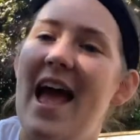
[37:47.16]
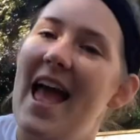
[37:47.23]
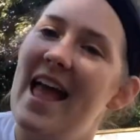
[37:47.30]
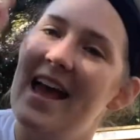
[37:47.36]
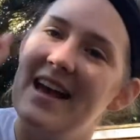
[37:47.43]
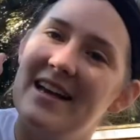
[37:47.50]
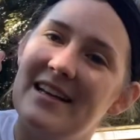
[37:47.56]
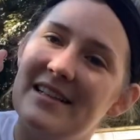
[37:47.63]

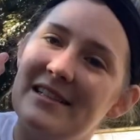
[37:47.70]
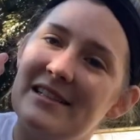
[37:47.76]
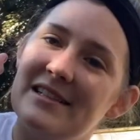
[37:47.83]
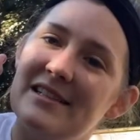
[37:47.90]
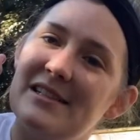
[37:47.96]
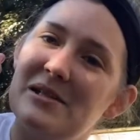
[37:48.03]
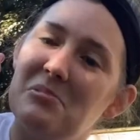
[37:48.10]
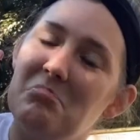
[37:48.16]

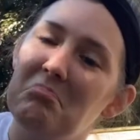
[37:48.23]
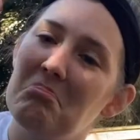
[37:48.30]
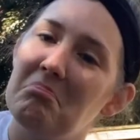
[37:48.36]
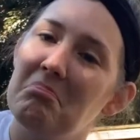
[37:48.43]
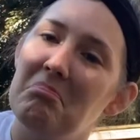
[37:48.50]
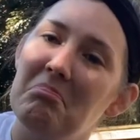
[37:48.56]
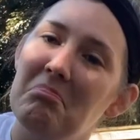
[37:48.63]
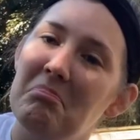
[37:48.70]
and
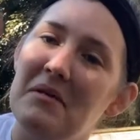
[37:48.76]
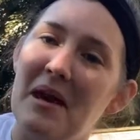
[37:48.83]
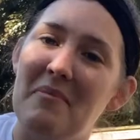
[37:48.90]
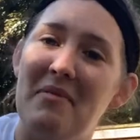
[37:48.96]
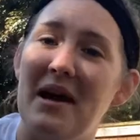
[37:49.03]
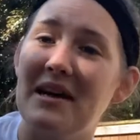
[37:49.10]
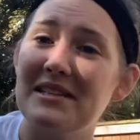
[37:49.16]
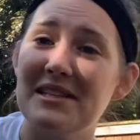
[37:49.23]
get
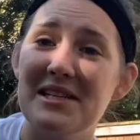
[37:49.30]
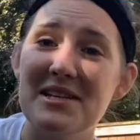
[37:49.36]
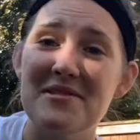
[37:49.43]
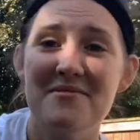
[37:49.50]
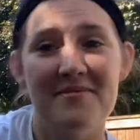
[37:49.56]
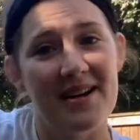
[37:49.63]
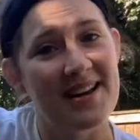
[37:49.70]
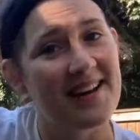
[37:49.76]
back to
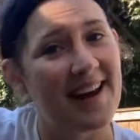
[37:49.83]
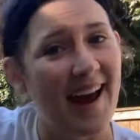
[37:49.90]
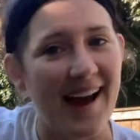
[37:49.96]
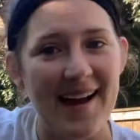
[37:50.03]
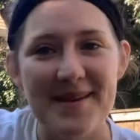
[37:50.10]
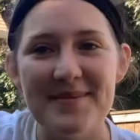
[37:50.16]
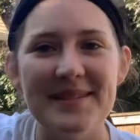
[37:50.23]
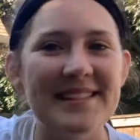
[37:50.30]
you when
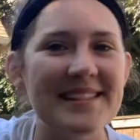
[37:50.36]
I'm